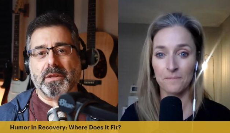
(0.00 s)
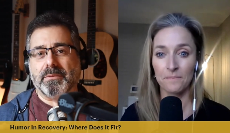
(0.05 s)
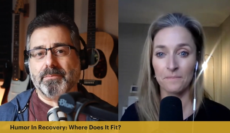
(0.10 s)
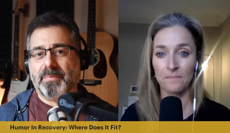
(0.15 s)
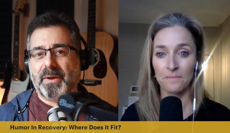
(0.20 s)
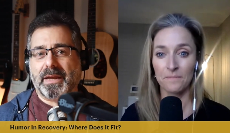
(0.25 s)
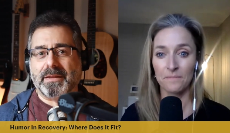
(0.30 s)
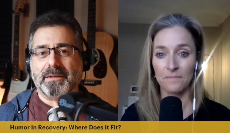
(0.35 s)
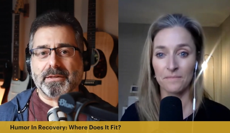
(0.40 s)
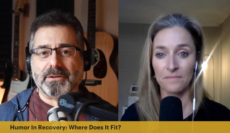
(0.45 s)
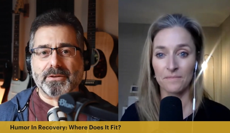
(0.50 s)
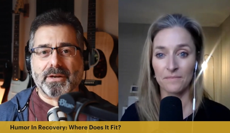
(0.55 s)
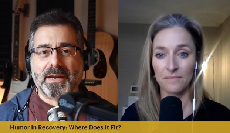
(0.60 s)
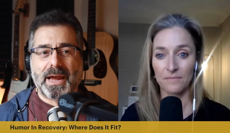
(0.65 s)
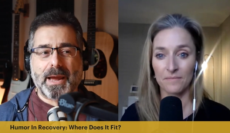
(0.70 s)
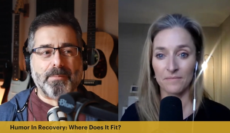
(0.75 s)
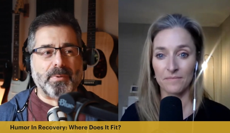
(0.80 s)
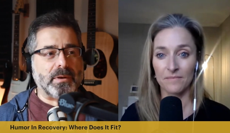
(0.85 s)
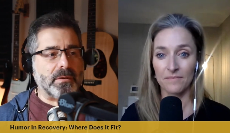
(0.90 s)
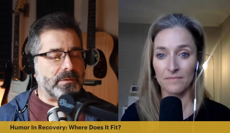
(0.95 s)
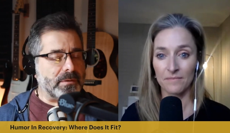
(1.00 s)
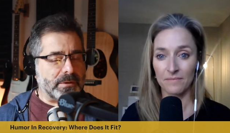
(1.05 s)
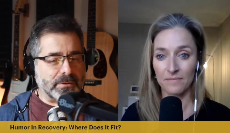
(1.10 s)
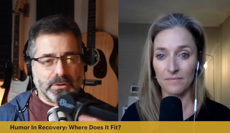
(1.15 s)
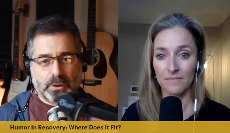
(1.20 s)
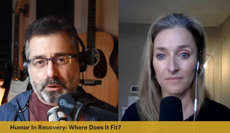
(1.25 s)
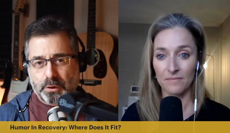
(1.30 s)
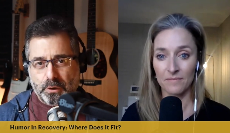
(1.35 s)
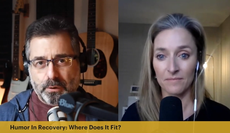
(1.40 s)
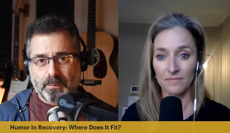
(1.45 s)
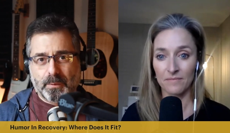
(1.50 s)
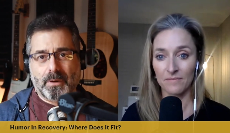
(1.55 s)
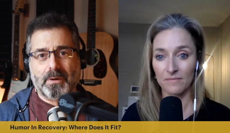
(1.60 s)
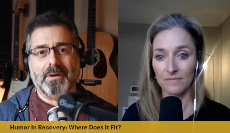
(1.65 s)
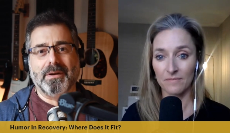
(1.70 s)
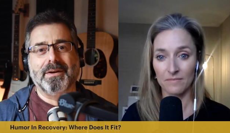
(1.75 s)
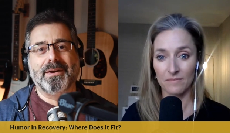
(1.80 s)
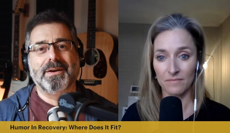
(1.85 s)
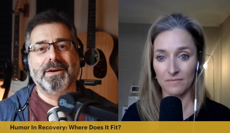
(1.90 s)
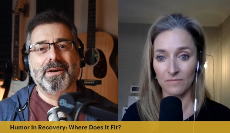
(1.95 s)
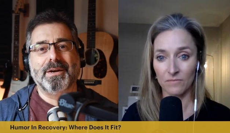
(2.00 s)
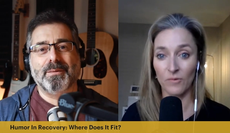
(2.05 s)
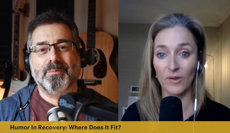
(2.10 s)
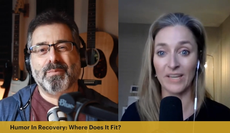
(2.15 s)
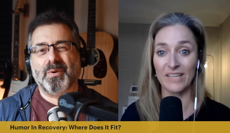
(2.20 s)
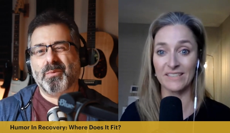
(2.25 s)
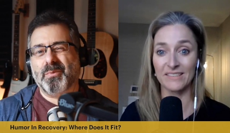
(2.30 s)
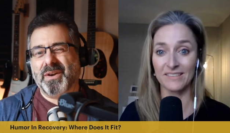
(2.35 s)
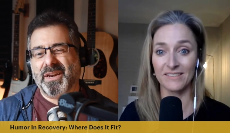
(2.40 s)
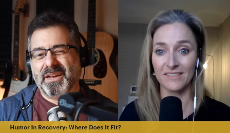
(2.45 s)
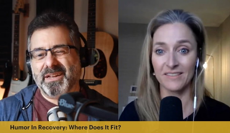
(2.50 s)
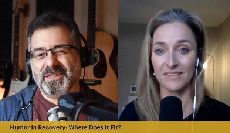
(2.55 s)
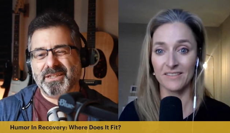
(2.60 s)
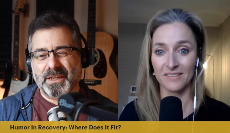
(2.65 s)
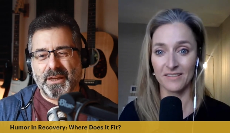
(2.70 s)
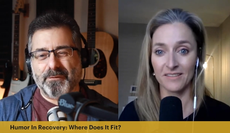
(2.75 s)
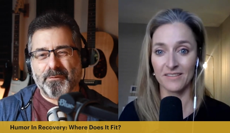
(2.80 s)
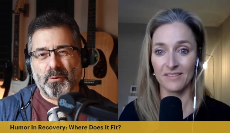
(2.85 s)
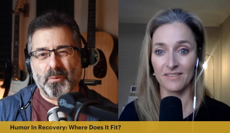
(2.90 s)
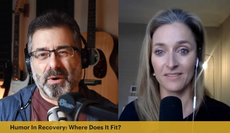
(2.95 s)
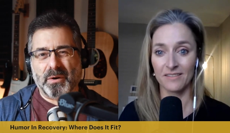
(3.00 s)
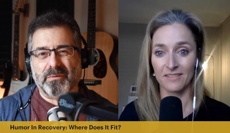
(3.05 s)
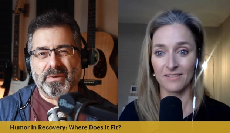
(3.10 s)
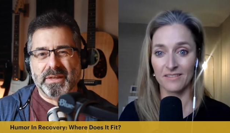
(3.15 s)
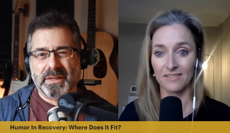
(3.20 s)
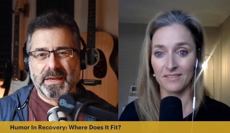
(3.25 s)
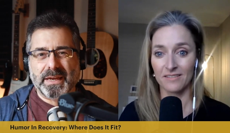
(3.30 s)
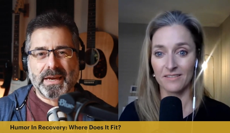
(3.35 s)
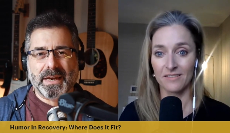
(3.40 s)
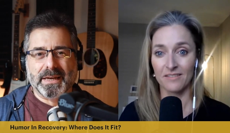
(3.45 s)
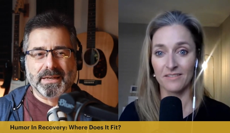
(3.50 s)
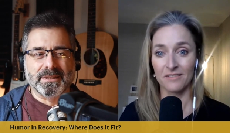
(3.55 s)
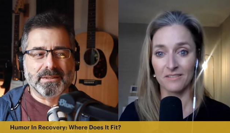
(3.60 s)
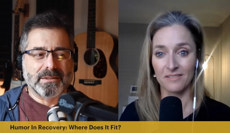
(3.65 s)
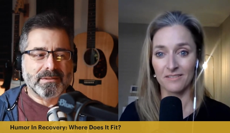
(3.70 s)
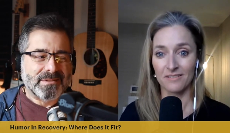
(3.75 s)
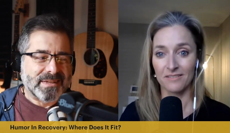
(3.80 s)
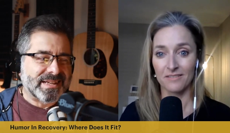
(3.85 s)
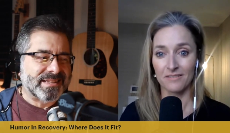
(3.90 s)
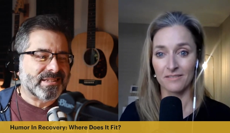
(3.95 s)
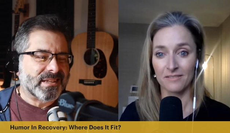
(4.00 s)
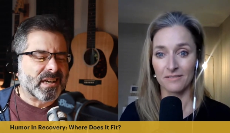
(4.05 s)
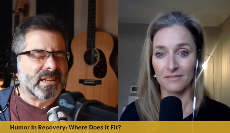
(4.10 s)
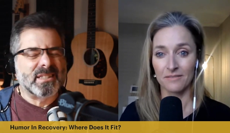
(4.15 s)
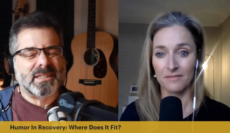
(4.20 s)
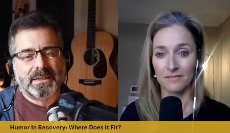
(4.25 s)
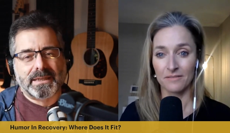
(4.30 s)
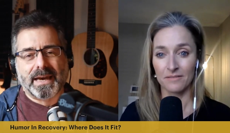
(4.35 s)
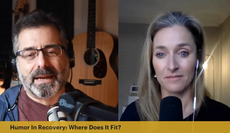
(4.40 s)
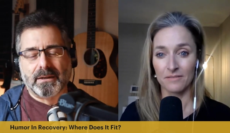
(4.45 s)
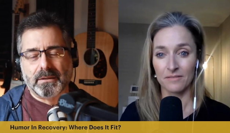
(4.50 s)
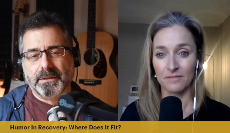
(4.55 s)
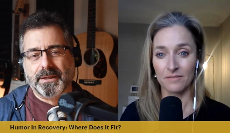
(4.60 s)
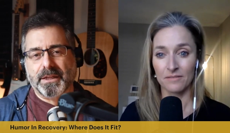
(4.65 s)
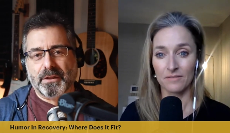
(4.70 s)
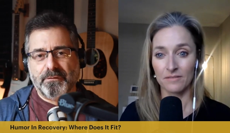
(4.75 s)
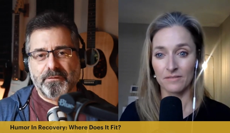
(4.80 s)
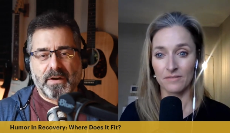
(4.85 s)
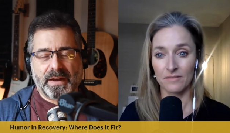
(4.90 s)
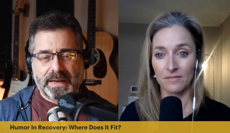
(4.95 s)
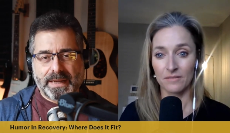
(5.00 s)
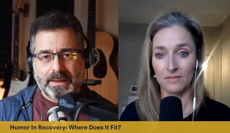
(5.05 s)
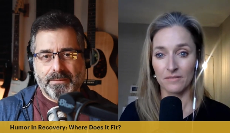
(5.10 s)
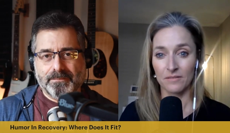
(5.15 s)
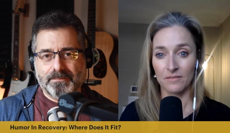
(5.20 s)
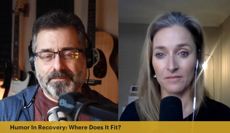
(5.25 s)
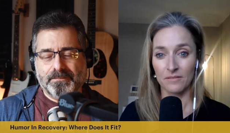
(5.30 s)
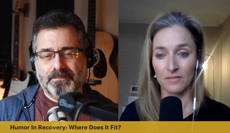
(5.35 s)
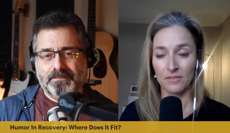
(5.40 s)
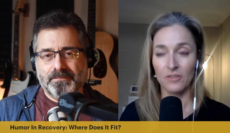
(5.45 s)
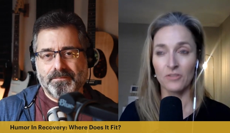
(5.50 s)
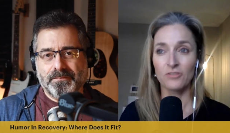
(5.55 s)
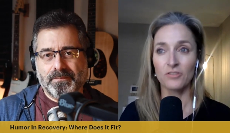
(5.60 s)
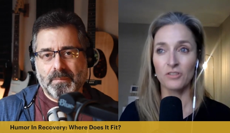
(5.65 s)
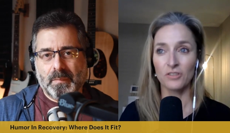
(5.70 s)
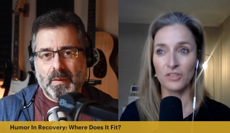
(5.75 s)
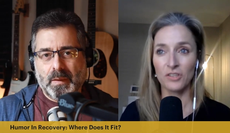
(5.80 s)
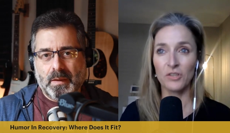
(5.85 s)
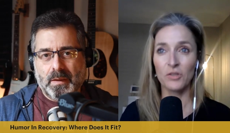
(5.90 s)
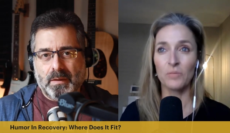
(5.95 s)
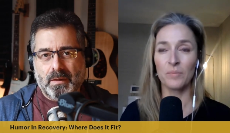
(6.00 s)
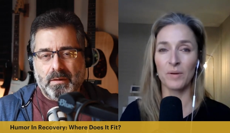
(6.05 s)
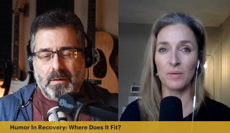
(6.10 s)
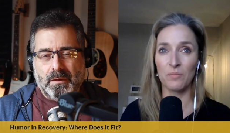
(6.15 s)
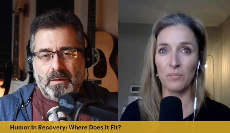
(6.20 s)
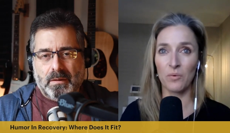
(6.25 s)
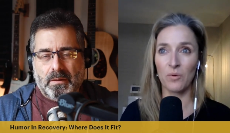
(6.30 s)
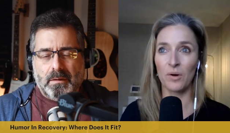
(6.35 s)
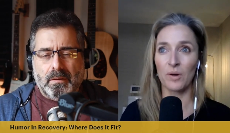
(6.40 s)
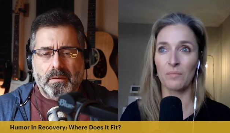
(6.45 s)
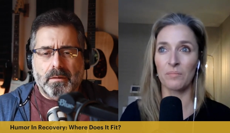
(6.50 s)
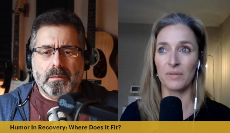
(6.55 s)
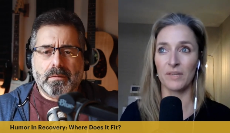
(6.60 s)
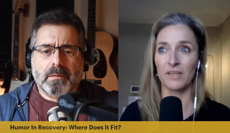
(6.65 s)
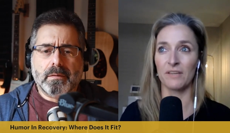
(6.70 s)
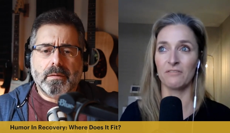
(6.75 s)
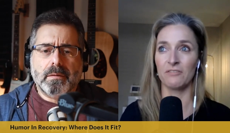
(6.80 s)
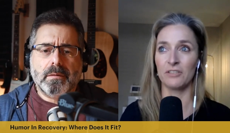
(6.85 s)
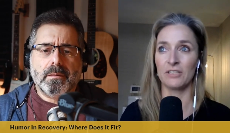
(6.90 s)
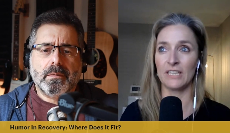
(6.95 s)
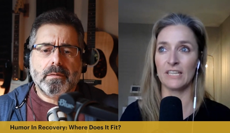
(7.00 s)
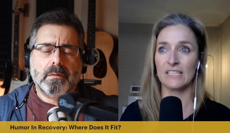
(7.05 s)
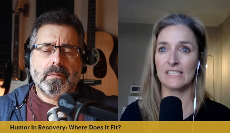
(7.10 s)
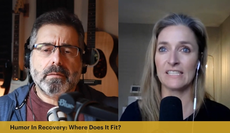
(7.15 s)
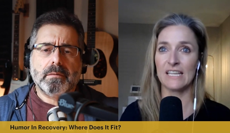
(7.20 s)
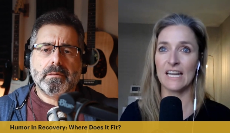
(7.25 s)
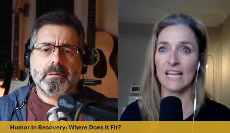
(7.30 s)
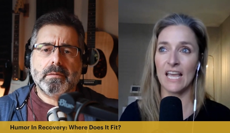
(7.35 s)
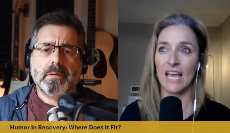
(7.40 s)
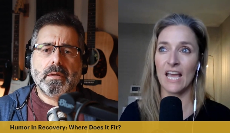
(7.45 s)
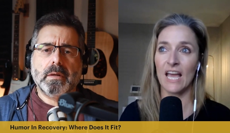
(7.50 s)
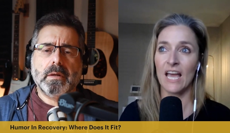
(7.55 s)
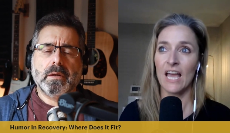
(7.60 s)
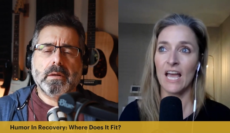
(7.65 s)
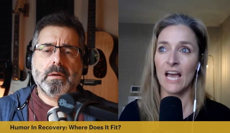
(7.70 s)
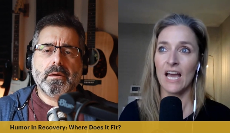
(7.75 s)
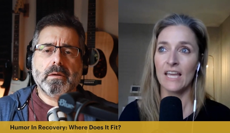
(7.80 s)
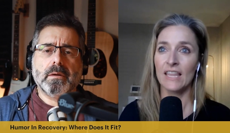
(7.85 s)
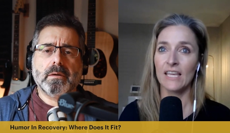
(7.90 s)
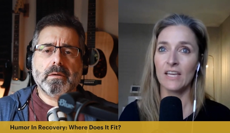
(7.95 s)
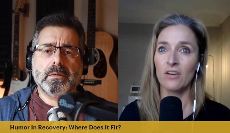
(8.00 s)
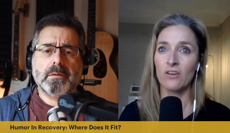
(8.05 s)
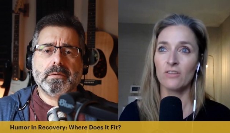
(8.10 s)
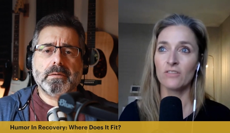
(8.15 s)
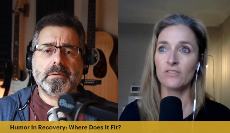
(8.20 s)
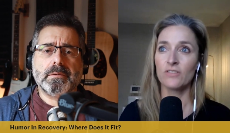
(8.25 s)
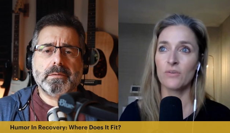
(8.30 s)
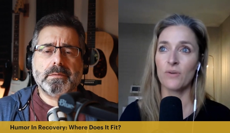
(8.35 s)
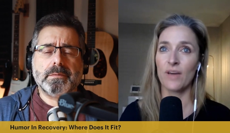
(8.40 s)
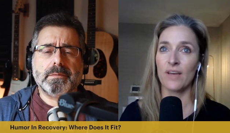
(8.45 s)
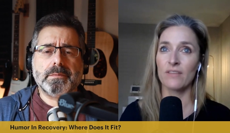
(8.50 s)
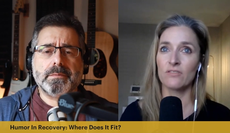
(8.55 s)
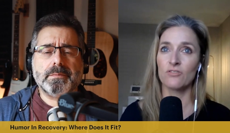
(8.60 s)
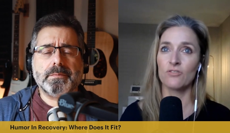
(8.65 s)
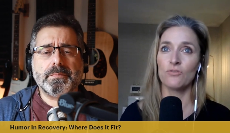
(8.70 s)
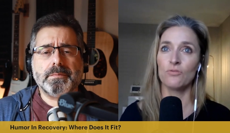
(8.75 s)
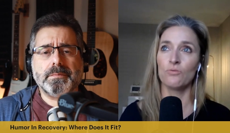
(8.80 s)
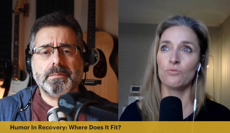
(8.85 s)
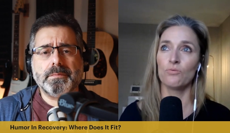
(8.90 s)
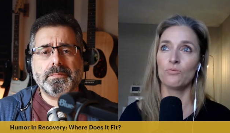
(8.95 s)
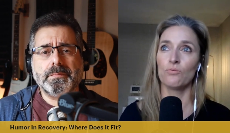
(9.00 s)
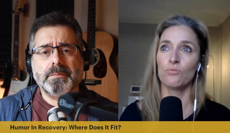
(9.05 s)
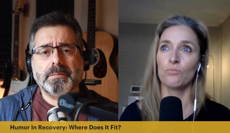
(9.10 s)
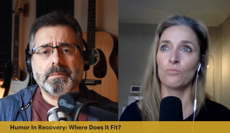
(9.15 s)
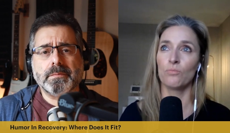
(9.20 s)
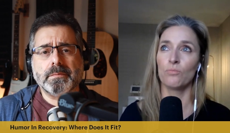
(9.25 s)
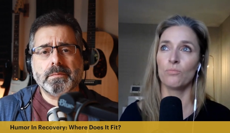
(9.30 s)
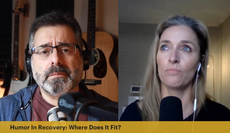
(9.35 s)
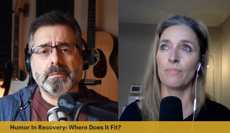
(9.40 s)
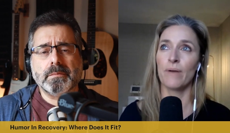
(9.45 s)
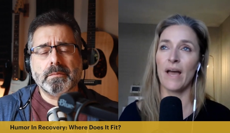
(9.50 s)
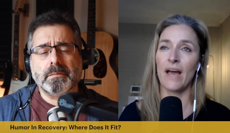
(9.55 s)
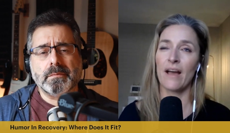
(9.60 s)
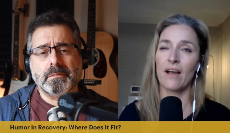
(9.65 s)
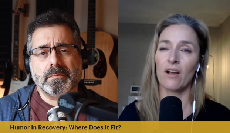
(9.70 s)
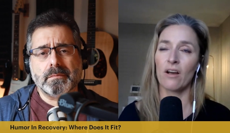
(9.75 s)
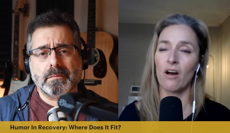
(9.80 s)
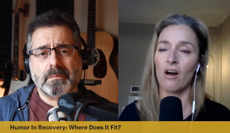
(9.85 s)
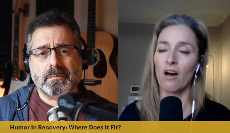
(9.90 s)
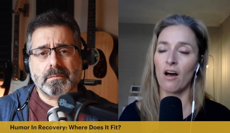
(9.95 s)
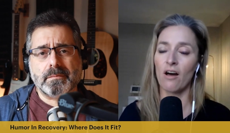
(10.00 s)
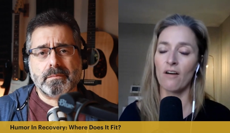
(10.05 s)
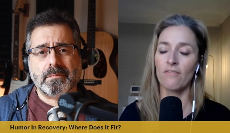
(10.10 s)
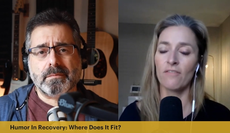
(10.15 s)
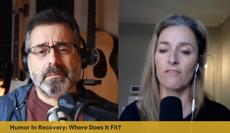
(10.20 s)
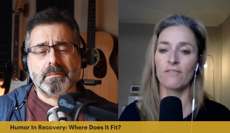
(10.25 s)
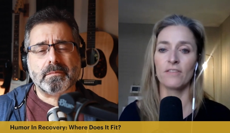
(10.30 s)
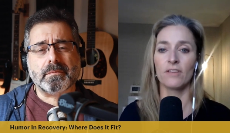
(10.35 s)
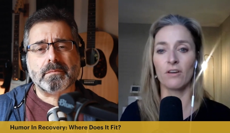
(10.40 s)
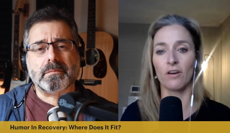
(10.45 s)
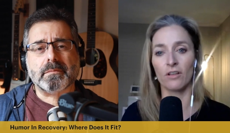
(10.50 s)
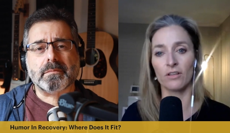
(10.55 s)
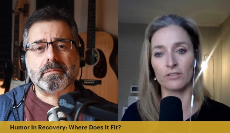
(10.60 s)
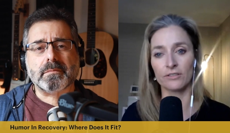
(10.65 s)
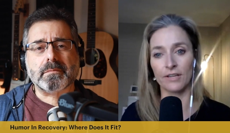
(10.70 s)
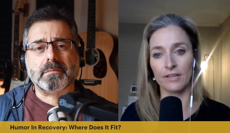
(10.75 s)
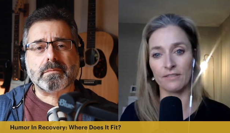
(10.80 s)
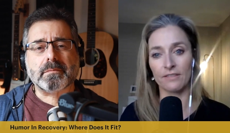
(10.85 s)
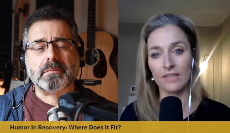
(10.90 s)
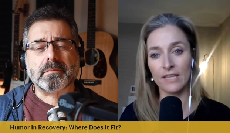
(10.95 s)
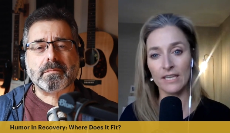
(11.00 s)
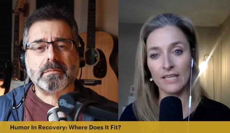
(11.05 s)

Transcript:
Speaker 1: and bad things are going to happen, there's no humor right. but when you can see it for what it really is, it does get a little funny.
Speaker 2: There's a little bit more playfulness, and I I think also as you back off of the all or none